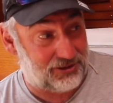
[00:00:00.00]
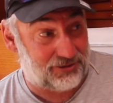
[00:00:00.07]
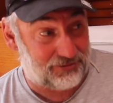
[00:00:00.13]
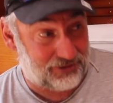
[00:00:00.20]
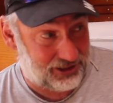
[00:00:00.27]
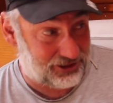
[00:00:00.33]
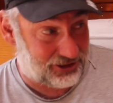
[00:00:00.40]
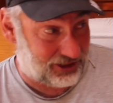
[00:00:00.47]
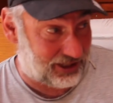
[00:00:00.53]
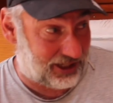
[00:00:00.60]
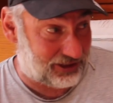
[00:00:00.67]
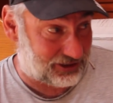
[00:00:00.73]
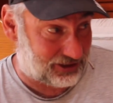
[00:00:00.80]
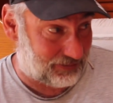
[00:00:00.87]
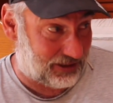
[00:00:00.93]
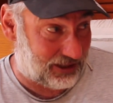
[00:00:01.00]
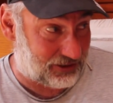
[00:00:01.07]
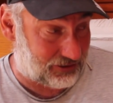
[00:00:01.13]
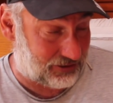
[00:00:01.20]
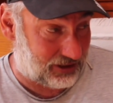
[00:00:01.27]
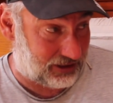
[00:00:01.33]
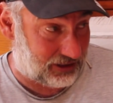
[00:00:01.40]
a reaching
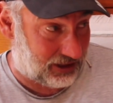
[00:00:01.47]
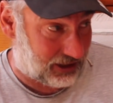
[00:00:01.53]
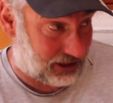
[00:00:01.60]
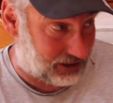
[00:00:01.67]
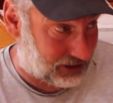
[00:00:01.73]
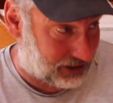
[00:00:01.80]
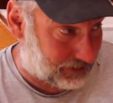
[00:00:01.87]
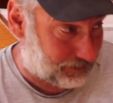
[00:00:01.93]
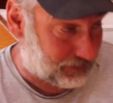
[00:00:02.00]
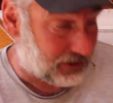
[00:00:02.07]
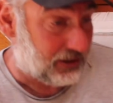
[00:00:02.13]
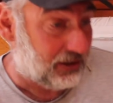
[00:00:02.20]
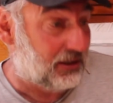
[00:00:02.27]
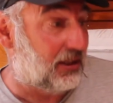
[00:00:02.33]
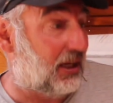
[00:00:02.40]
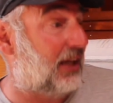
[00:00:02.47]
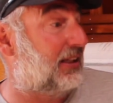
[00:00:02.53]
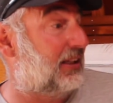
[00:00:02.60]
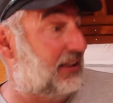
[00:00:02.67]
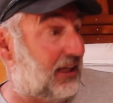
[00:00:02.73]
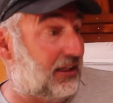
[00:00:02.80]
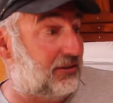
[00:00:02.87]
asymmetric.
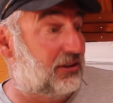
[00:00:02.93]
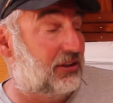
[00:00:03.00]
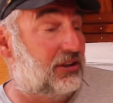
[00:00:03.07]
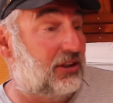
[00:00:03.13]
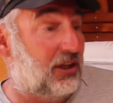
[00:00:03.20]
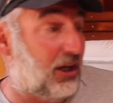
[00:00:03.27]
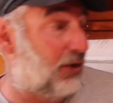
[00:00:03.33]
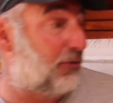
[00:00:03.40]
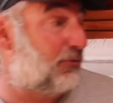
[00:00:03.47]
And a